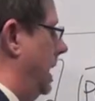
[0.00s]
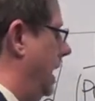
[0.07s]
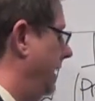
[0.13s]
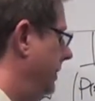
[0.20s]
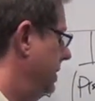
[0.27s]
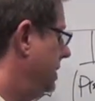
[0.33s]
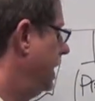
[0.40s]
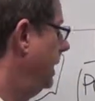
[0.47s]
I
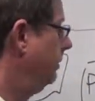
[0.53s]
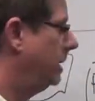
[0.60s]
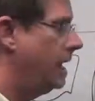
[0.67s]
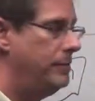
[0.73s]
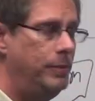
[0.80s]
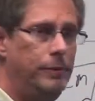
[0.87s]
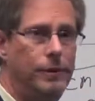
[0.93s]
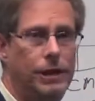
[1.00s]
have the same
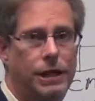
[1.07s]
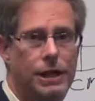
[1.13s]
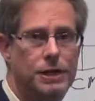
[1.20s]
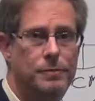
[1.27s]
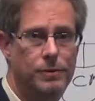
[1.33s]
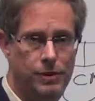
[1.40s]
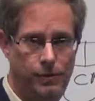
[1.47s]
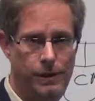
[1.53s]

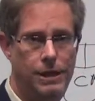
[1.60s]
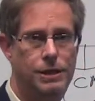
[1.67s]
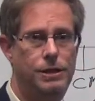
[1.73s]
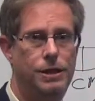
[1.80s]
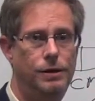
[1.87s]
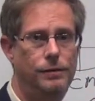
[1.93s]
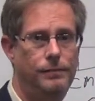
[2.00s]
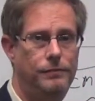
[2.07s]
capabilities between the
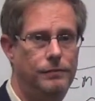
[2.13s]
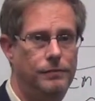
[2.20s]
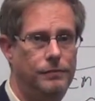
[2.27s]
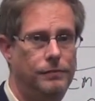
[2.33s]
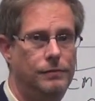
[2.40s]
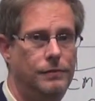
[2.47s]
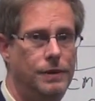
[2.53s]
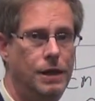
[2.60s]
two.
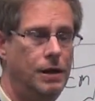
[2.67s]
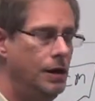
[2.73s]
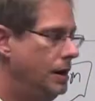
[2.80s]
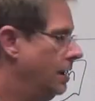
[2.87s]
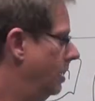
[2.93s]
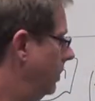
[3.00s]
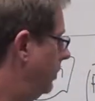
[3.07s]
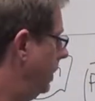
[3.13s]

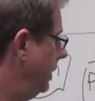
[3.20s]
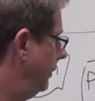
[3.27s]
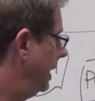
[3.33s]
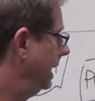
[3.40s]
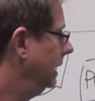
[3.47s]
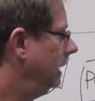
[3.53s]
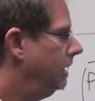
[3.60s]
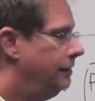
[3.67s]
What if
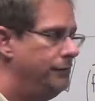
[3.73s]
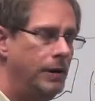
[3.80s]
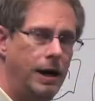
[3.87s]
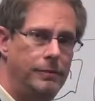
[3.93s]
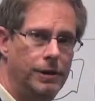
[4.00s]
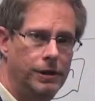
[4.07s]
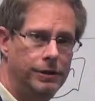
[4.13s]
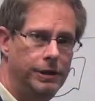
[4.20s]
I leave
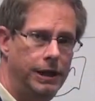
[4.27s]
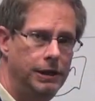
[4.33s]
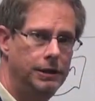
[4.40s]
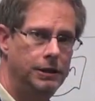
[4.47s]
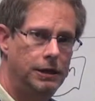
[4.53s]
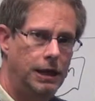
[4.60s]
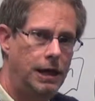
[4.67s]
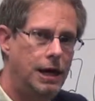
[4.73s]
my building
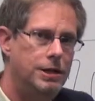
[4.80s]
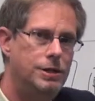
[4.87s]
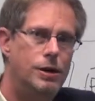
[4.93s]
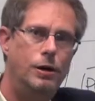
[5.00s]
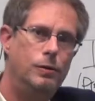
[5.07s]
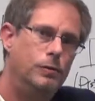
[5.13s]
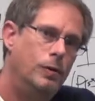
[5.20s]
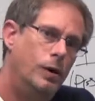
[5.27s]
and I
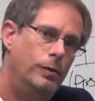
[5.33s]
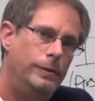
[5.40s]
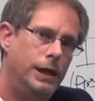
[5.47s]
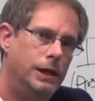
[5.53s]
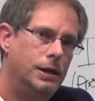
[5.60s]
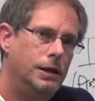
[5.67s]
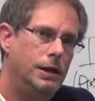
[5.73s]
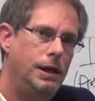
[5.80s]
start
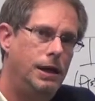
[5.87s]
roaming?